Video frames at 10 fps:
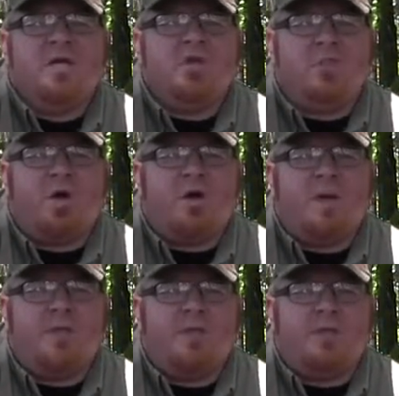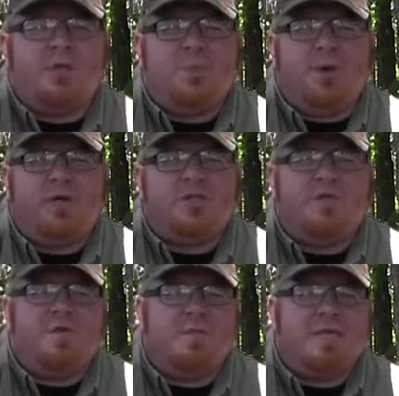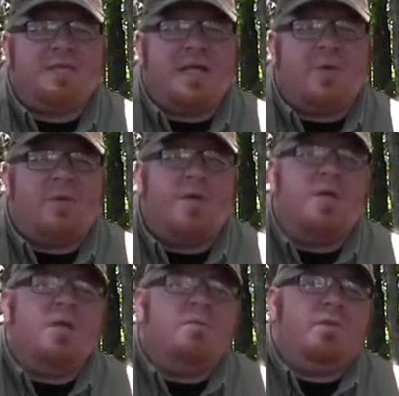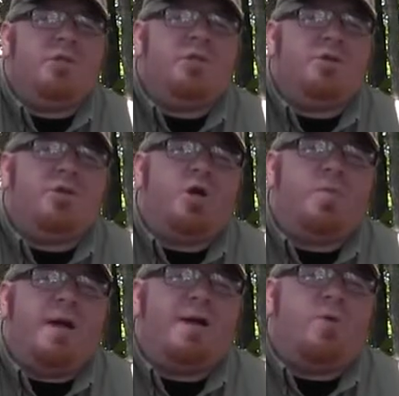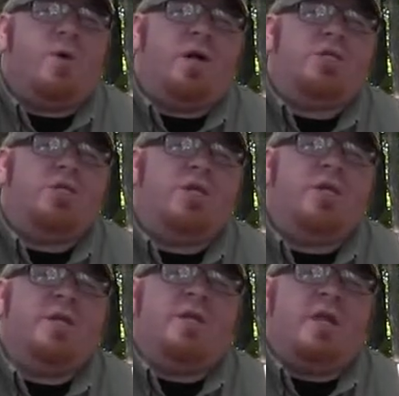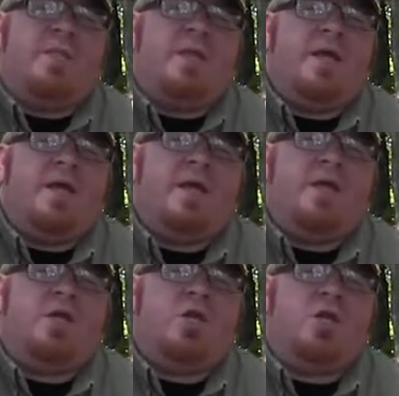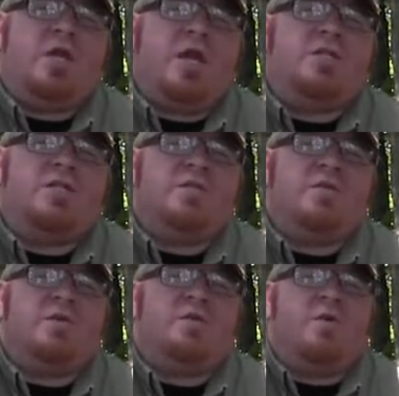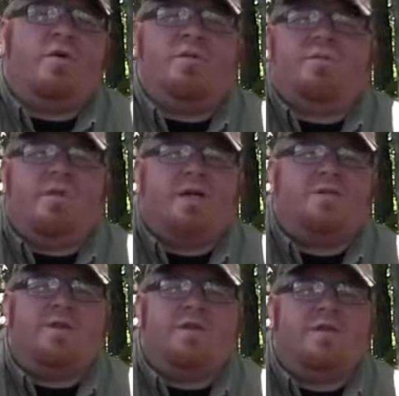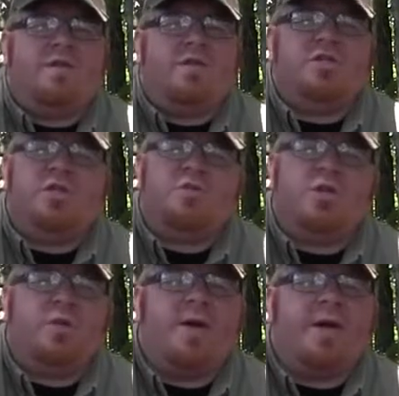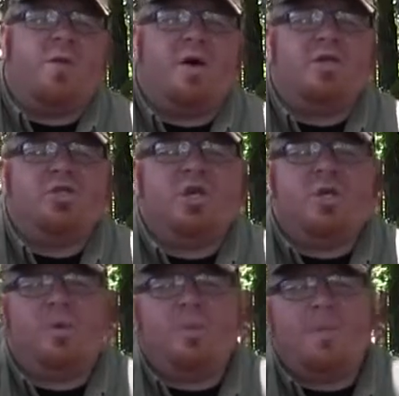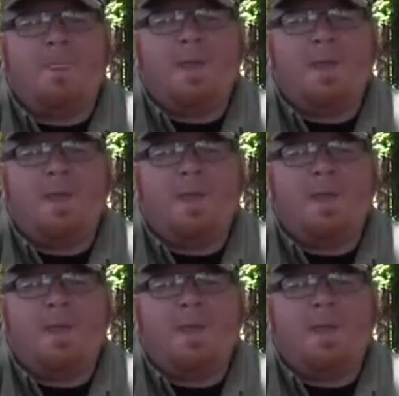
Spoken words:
So broke them up into 2 parts. So if you missed that one, be sure to go back and watch it, and then you can catch this one, or vice versa, finish this one and go back and watch the other one.